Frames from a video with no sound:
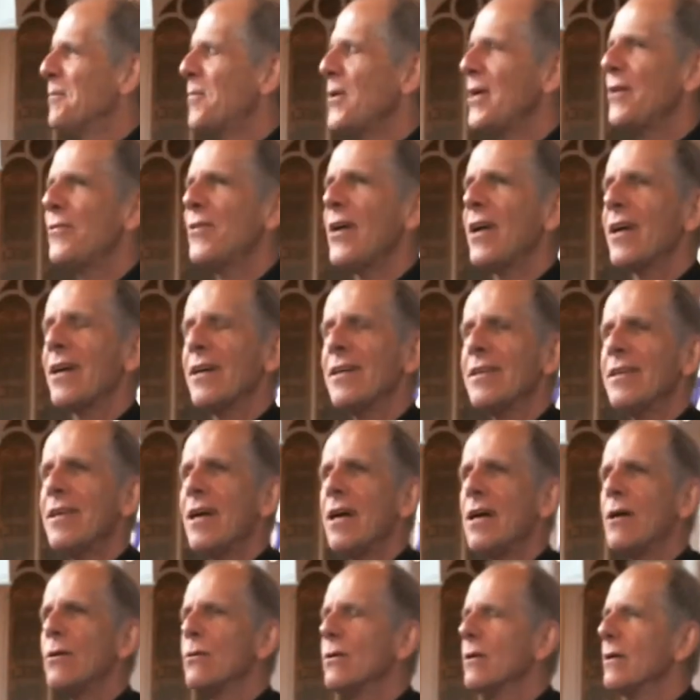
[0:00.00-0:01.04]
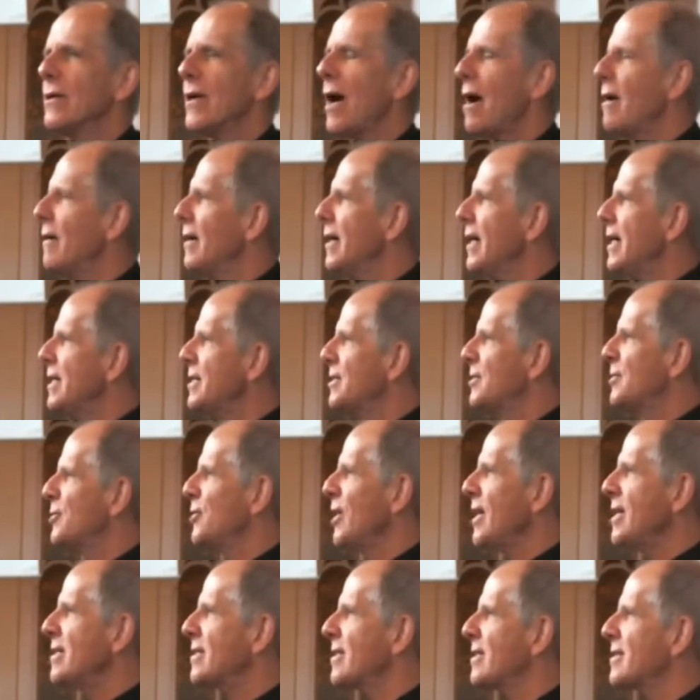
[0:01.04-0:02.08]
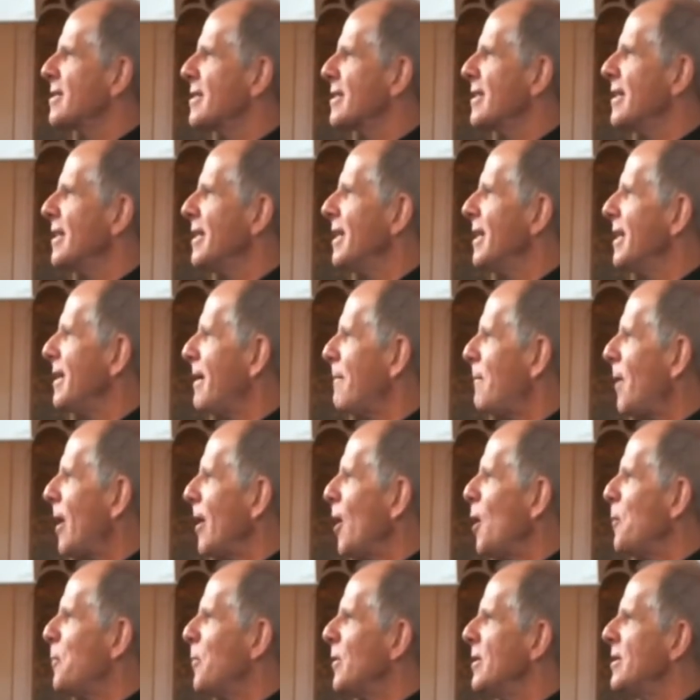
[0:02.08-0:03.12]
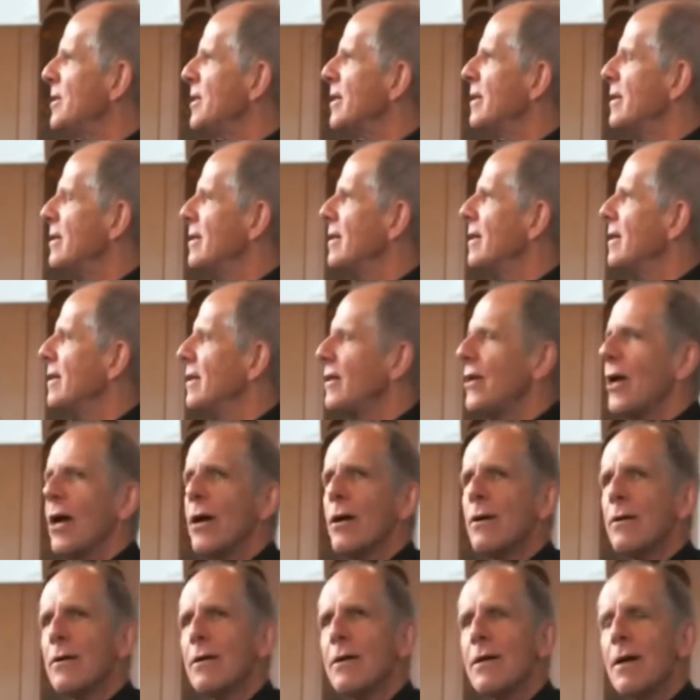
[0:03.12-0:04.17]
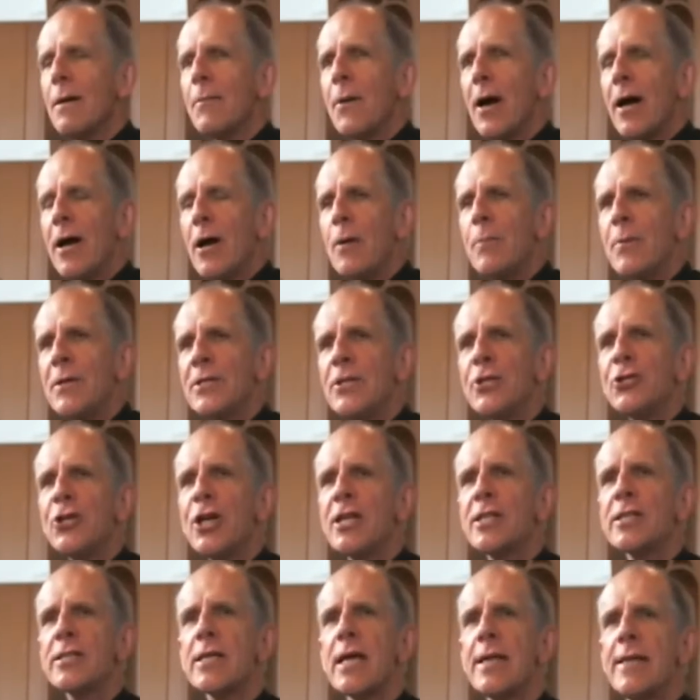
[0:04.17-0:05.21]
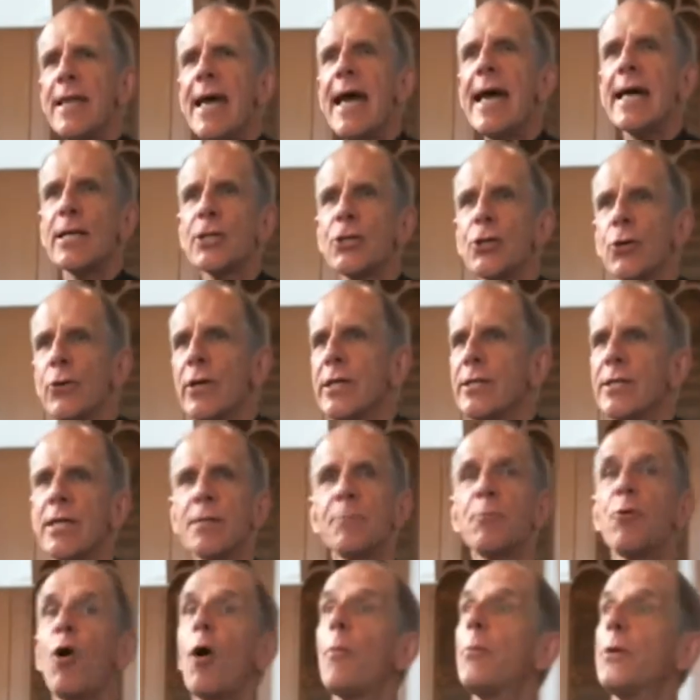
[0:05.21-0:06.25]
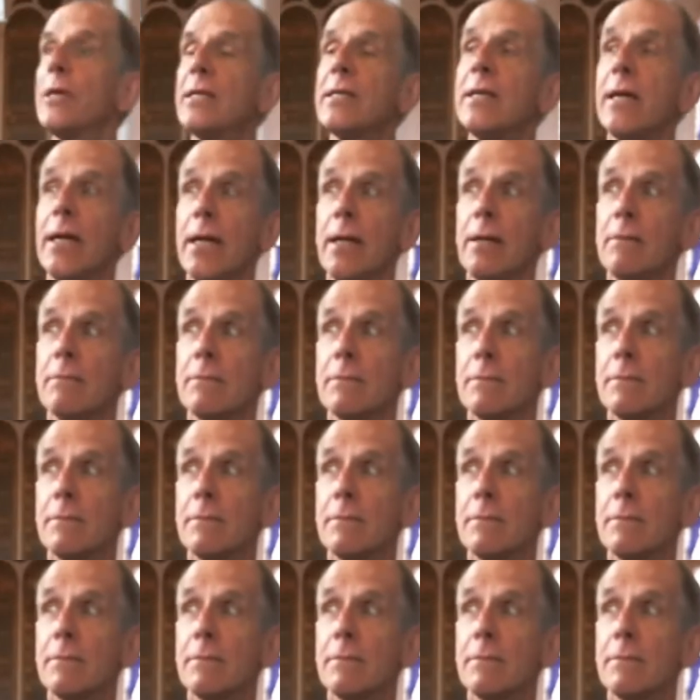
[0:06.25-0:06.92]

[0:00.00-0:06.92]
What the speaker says: But you think, now is Jesus, am I open to Jesus in this, or is this property?